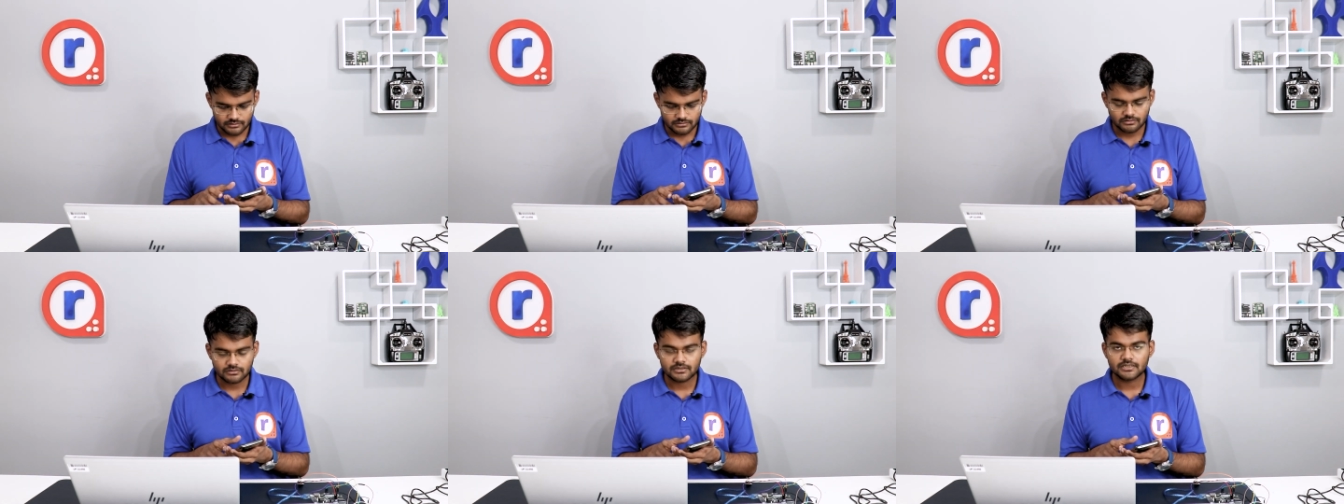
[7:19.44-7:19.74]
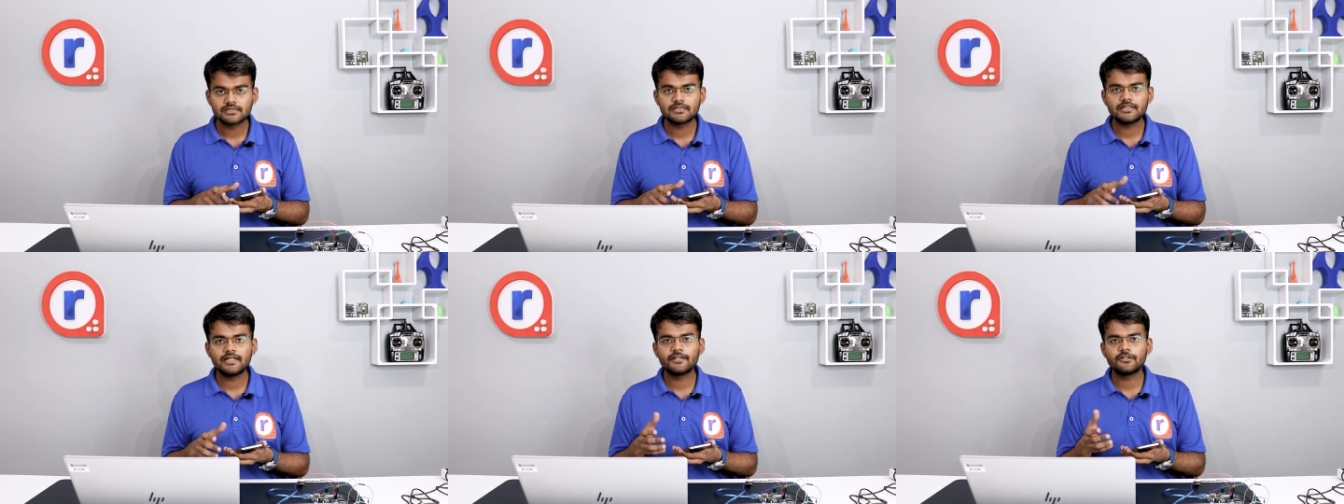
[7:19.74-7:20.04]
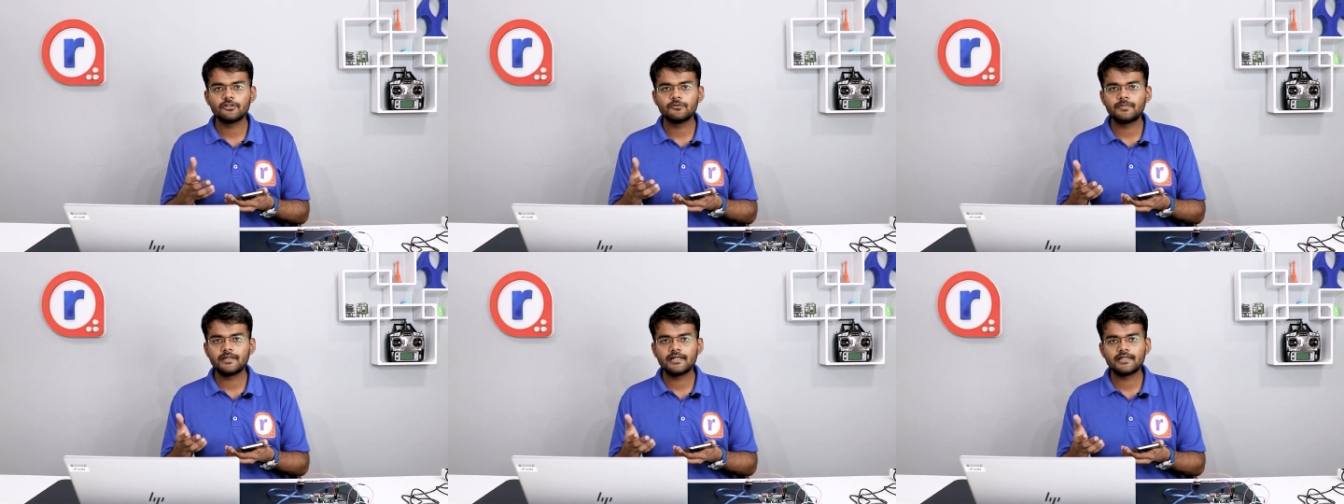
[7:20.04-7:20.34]
so just
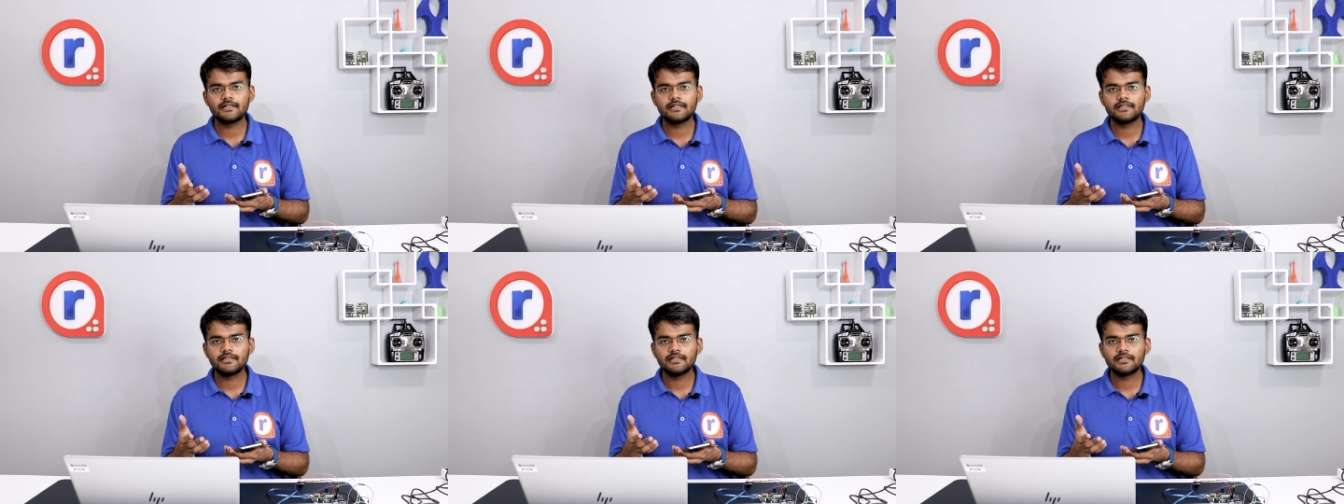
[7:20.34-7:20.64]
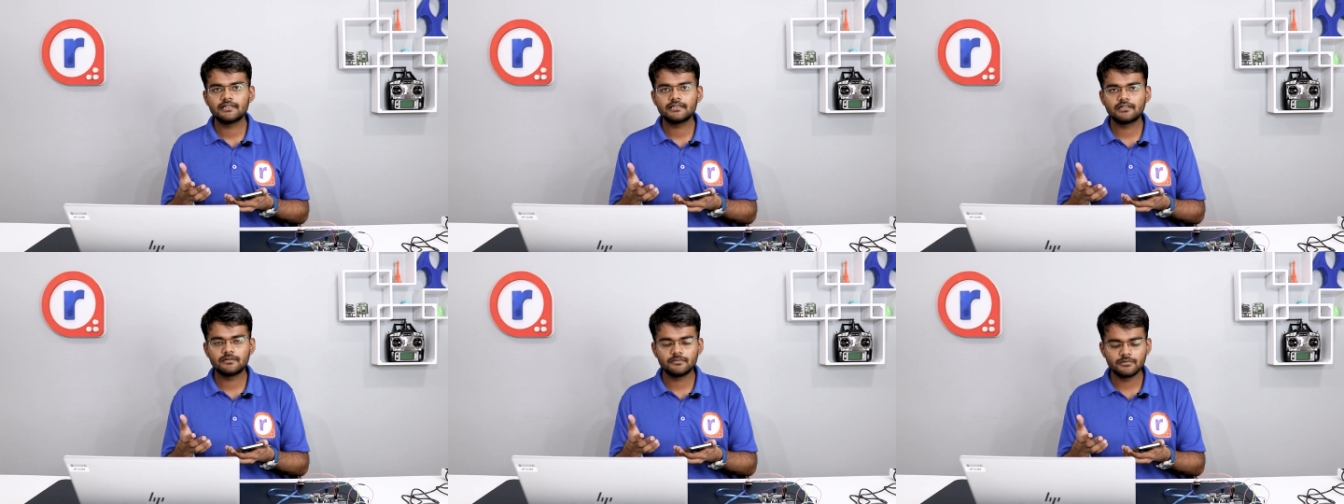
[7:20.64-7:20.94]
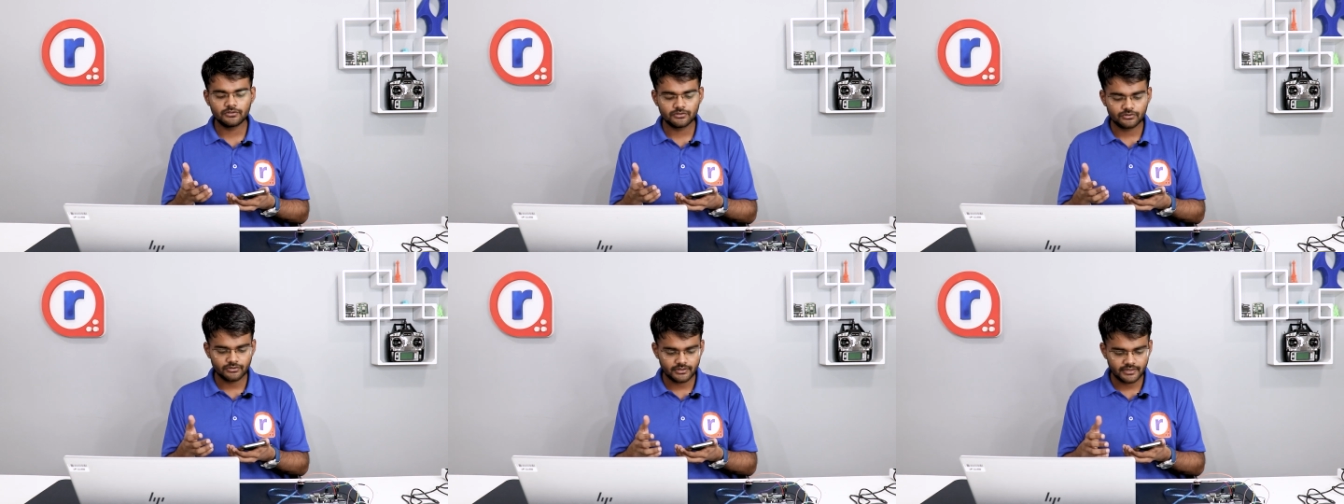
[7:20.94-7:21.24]
like you pair any other
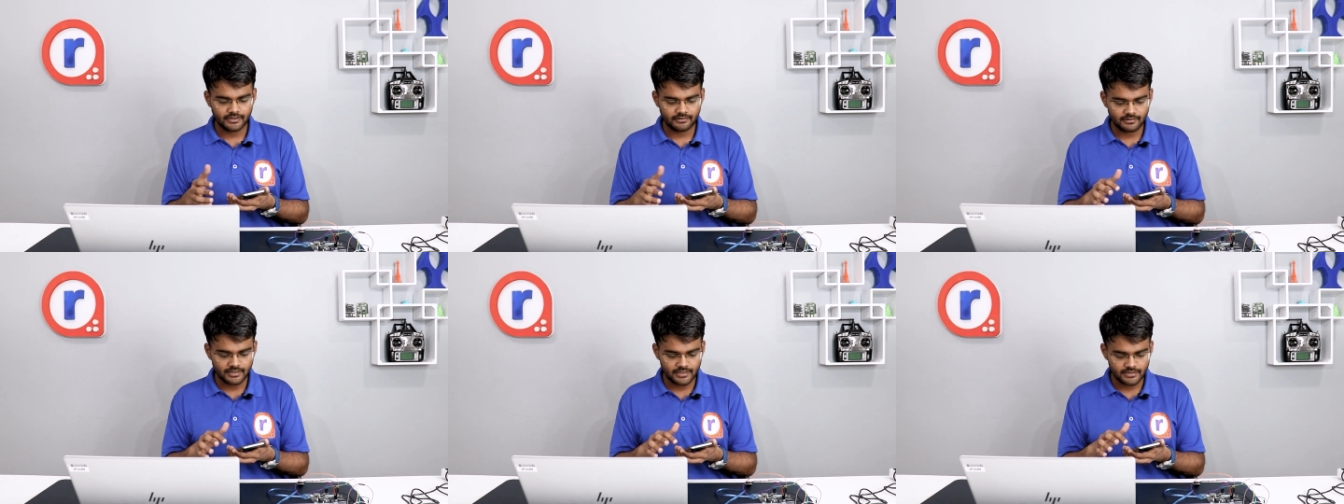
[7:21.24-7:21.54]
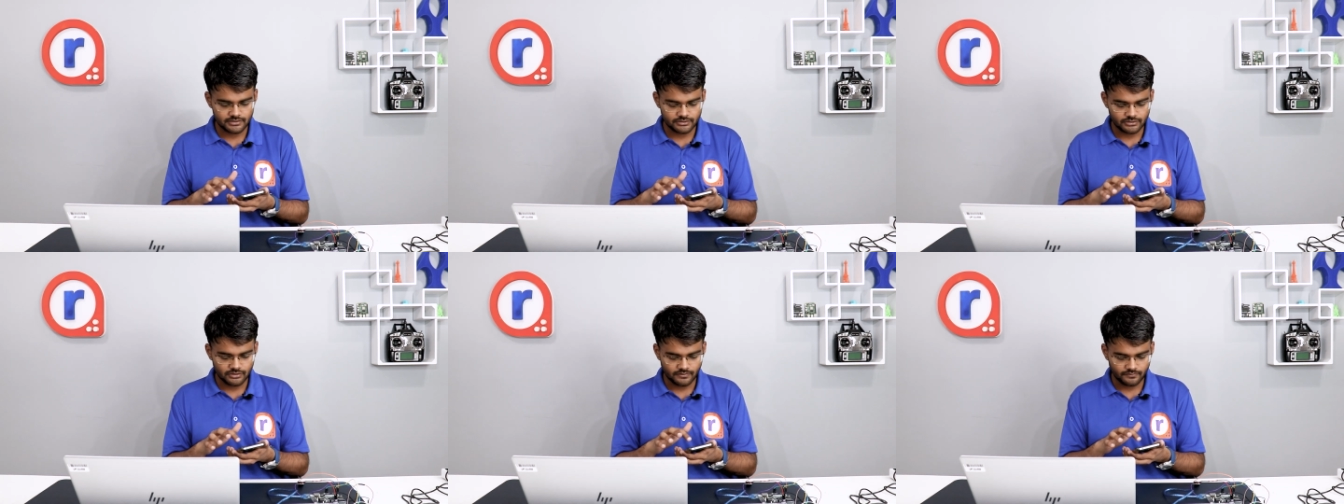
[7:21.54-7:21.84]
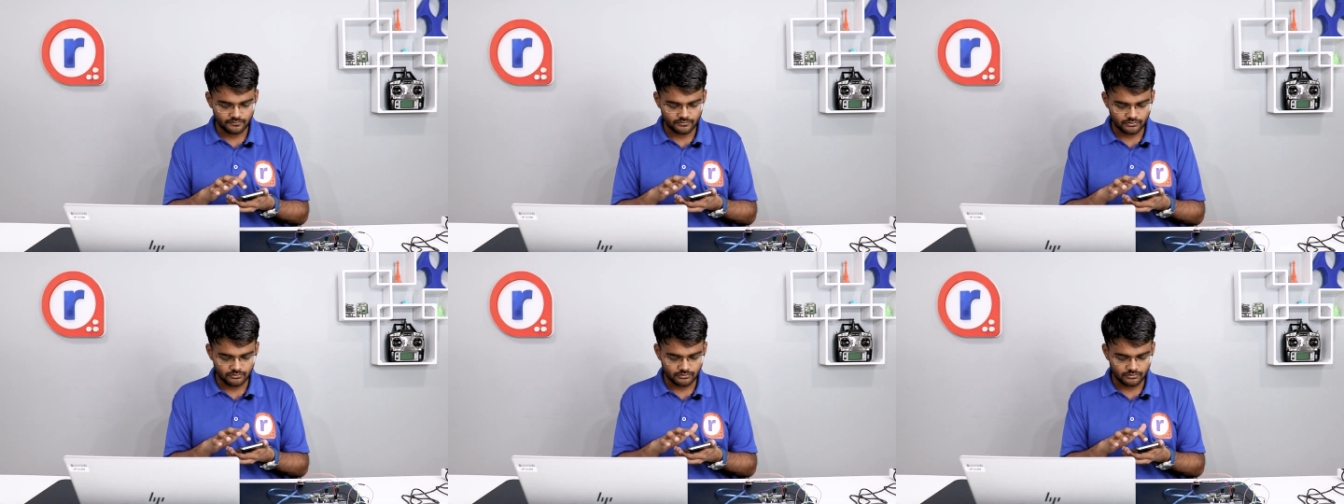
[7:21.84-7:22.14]
Bluetooth device you
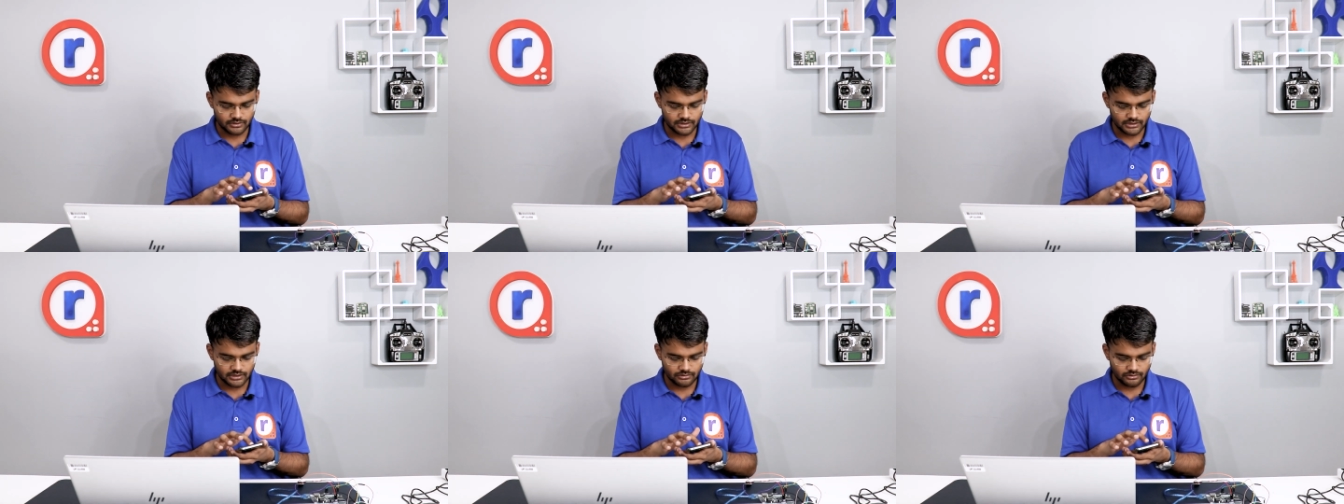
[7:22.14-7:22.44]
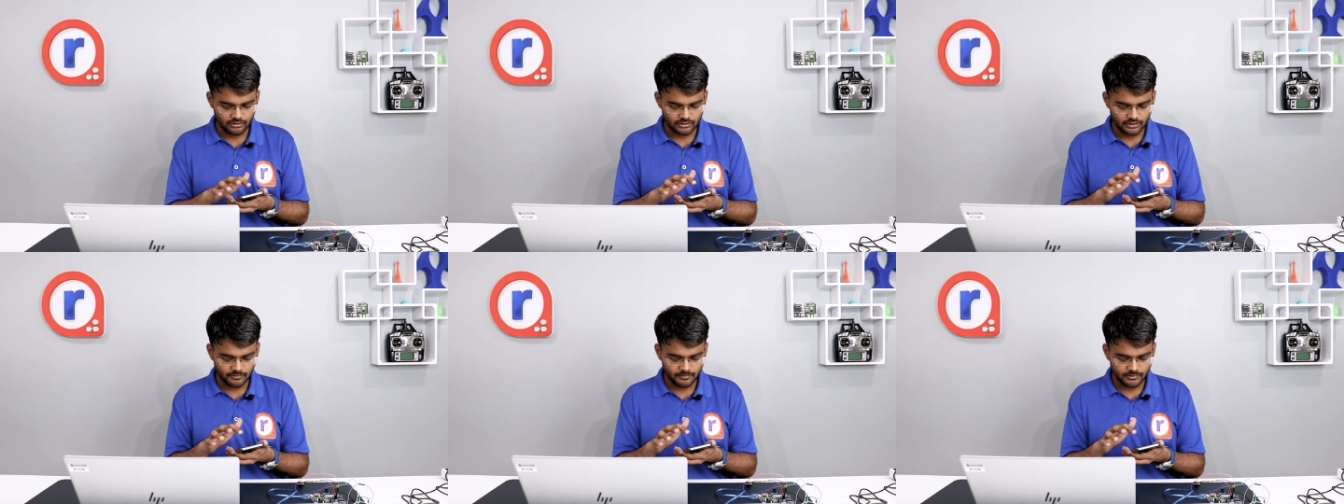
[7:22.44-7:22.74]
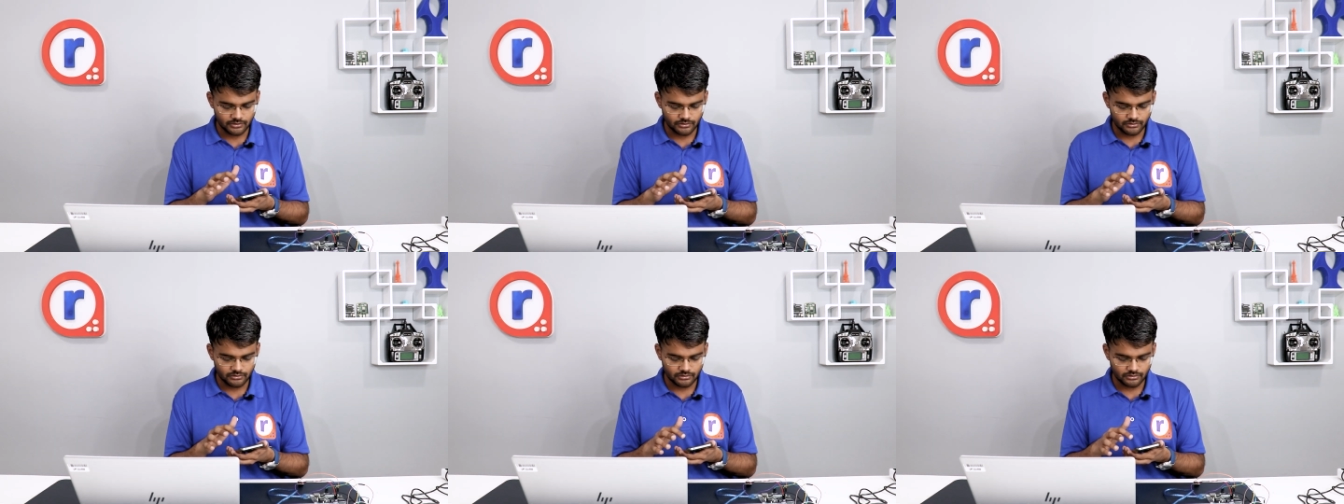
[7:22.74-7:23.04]
have to turn on the
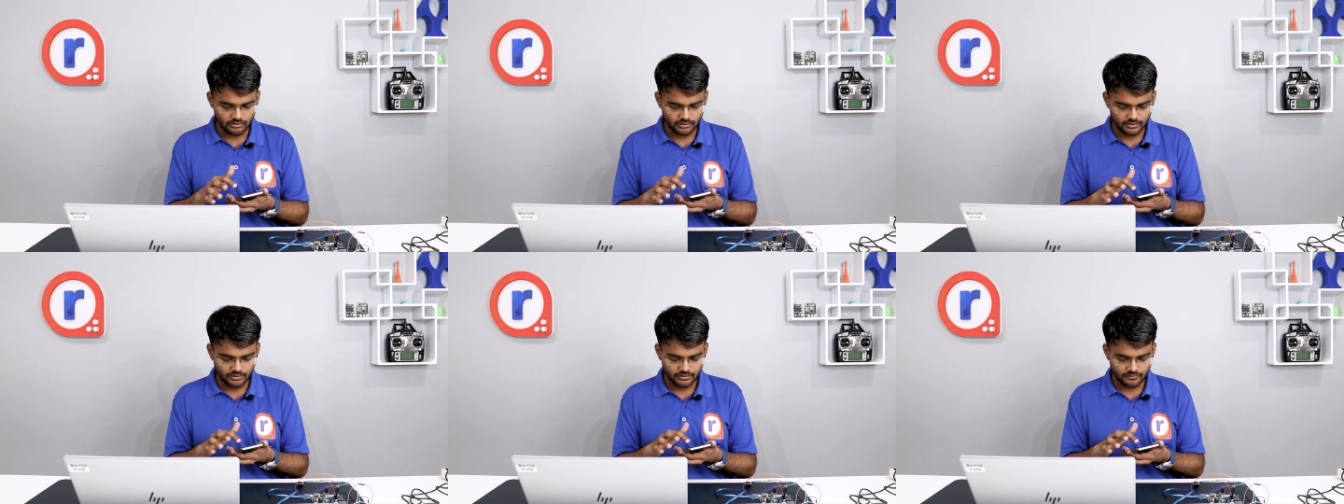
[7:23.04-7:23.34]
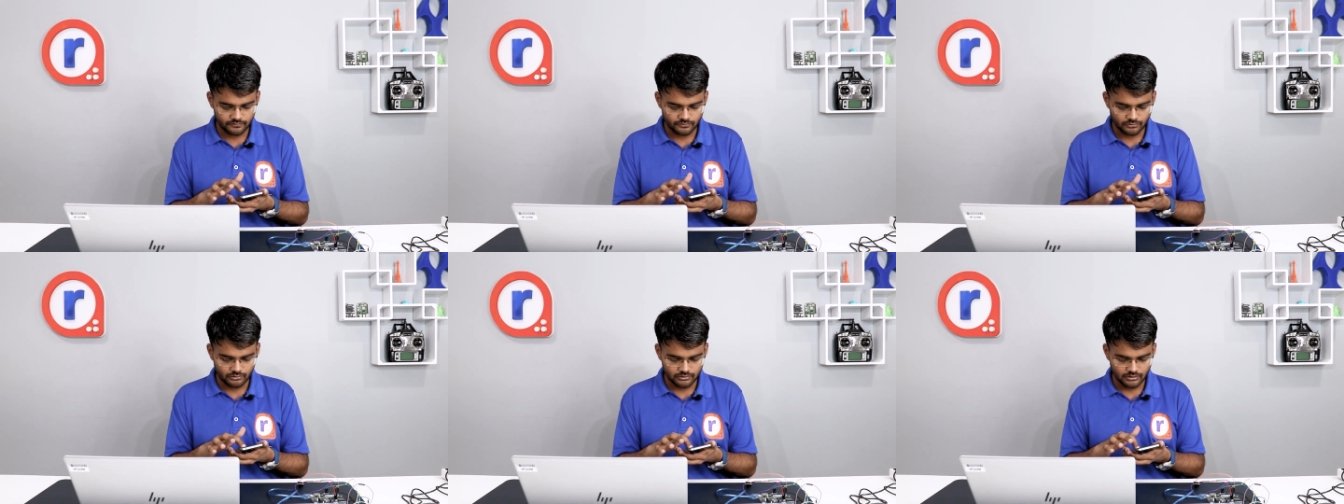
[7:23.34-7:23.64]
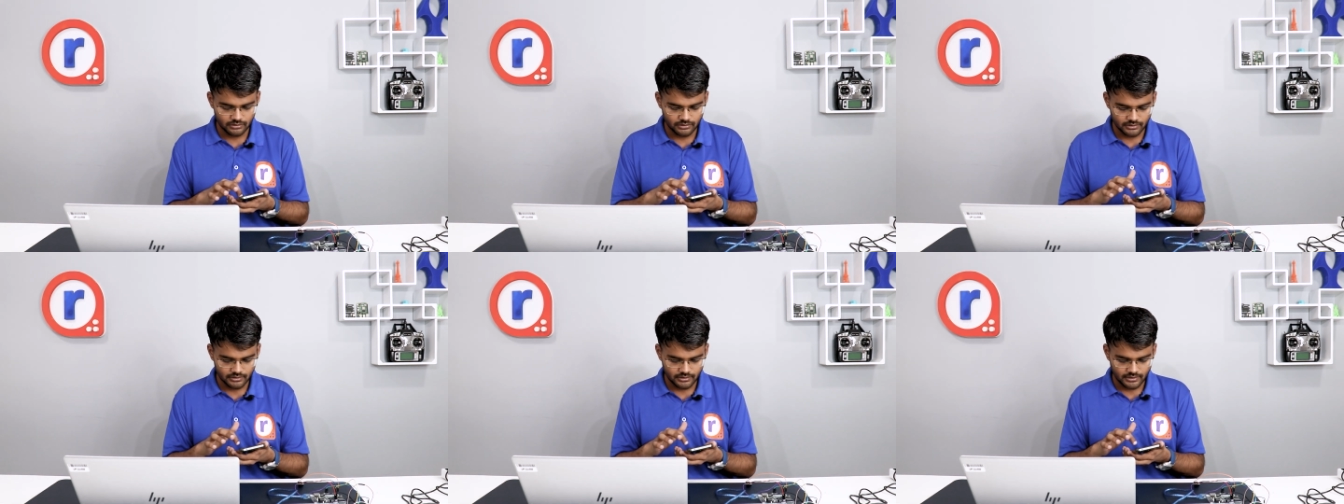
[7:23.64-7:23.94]
Bluetooth on your
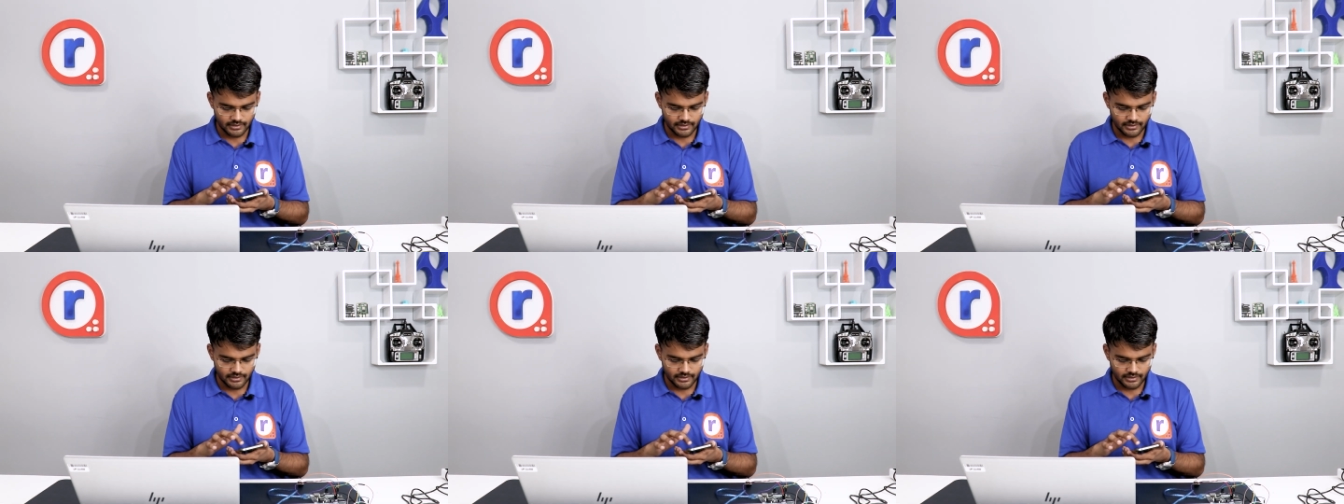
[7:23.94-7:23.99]
phone